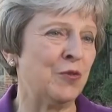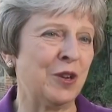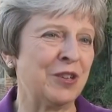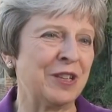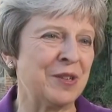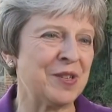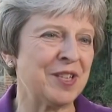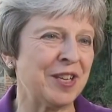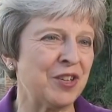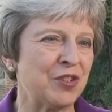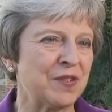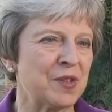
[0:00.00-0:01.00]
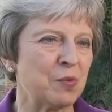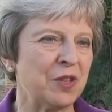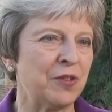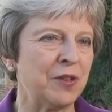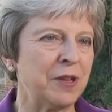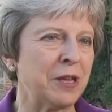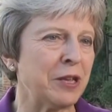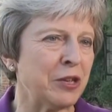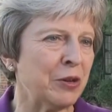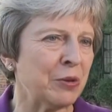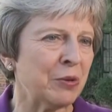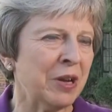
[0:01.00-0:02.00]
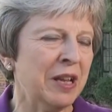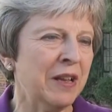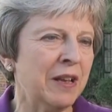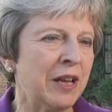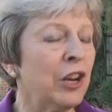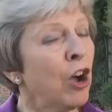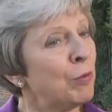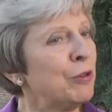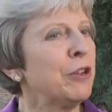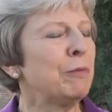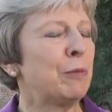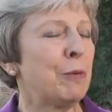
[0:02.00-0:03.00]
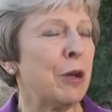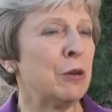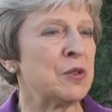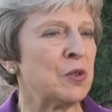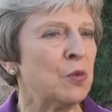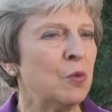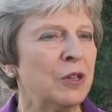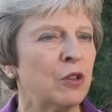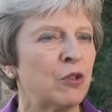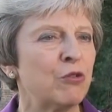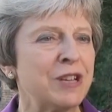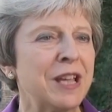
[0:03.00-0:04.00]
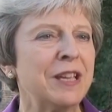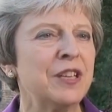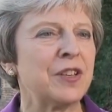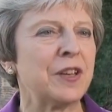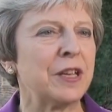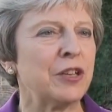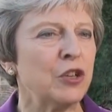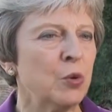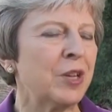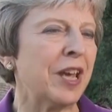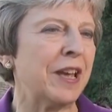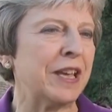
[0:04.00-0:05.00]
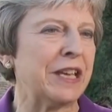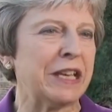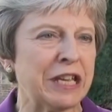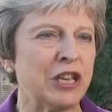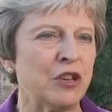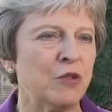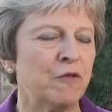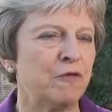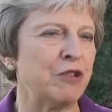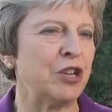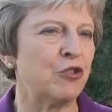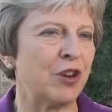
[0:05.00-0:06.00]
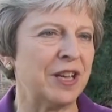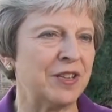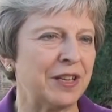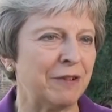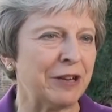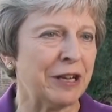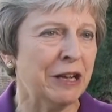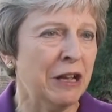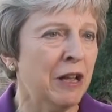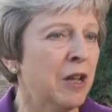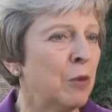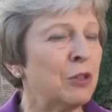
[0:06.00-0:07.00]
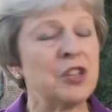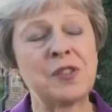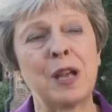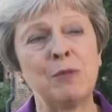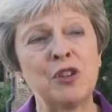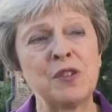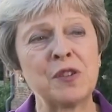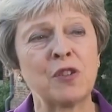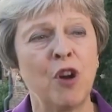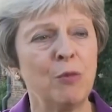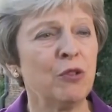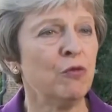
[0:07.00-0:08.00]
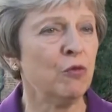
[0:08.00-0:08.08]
May has to deliver Brexit, also has to accept the EU's customs rules in order to get access to the customs union.